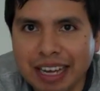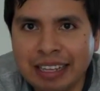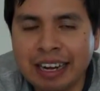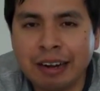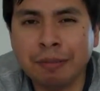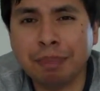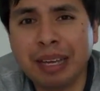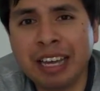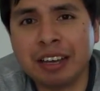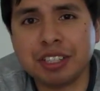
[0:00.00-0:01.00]
It ended up
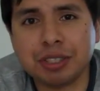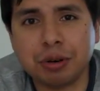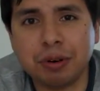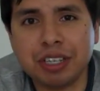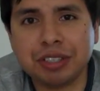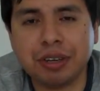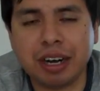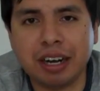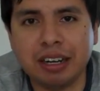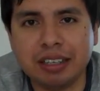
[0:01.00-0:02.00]
being a scoreless
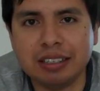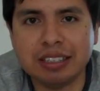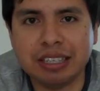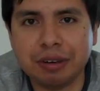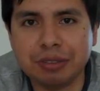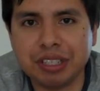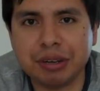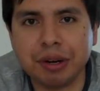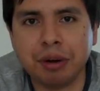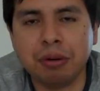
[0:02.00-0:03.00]
draw,
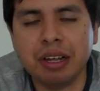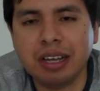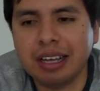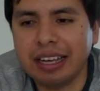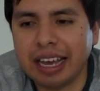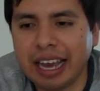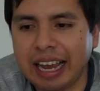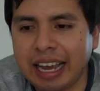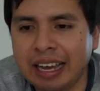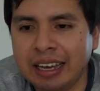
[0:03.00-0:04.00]
0-0.
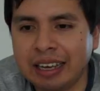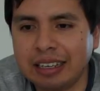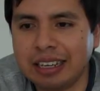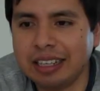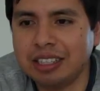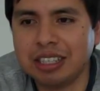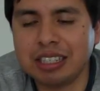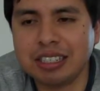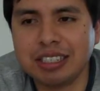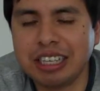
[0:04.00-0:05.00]
And it
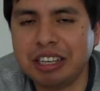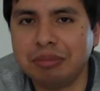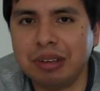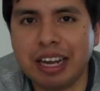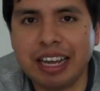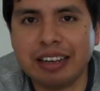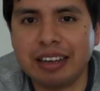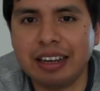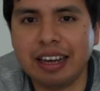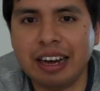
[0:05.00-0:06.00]
just seemed
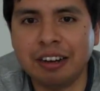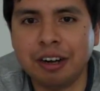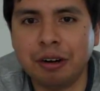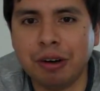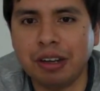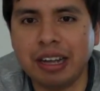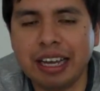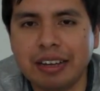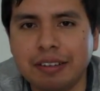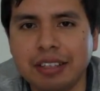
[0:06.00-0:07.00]
like, I don't know,
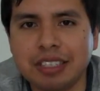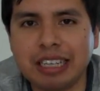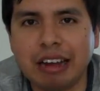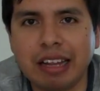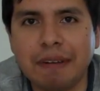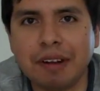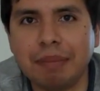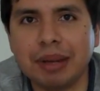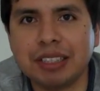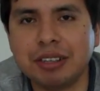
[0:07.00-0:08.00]
unlike the South
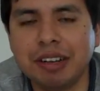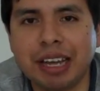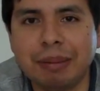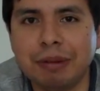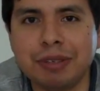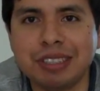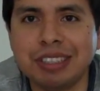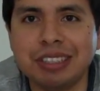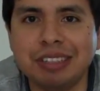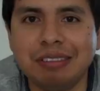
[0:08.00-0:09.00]
Africa-Mexico game, it was
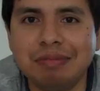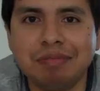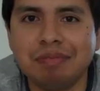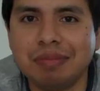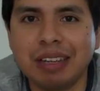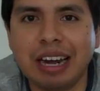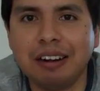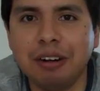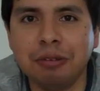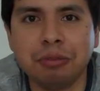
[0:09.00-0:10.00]
just, I
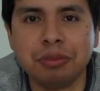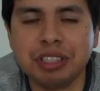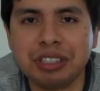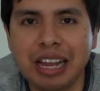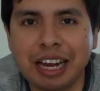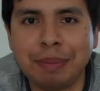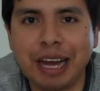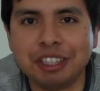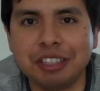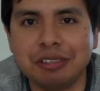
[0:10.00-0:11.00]
don't know, just lacked
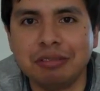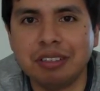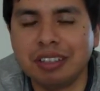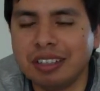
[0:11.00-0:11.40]
passion.